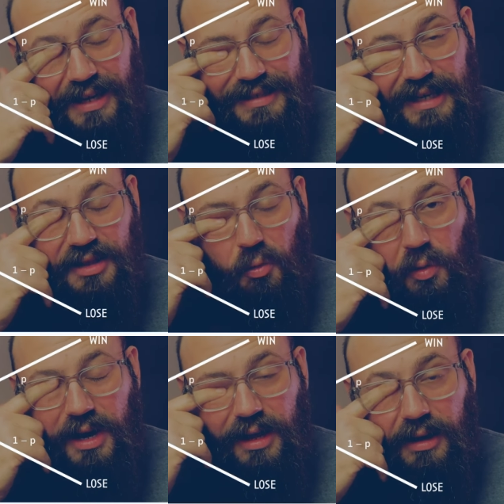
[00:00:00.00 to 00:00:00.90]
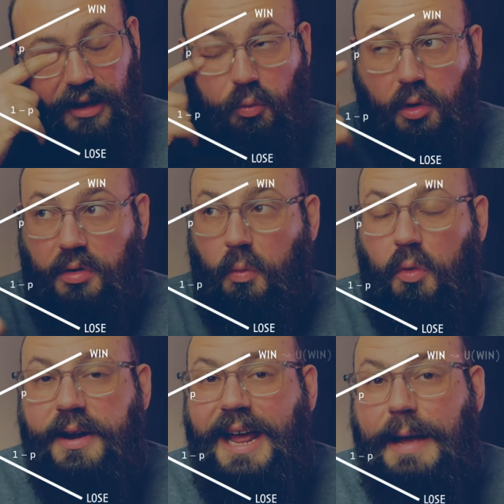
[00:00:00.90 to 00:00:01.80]
let's say that winning is worth
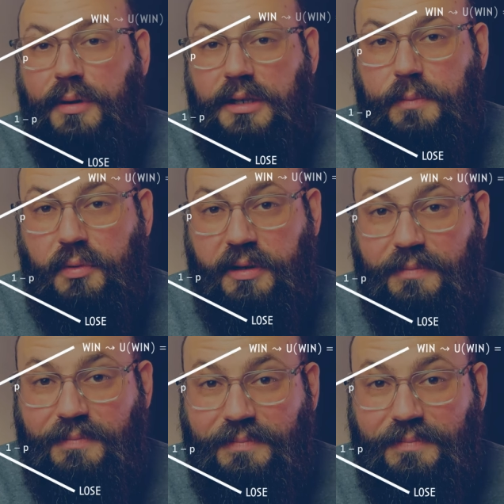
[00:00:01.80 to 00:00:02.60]
one happiness point.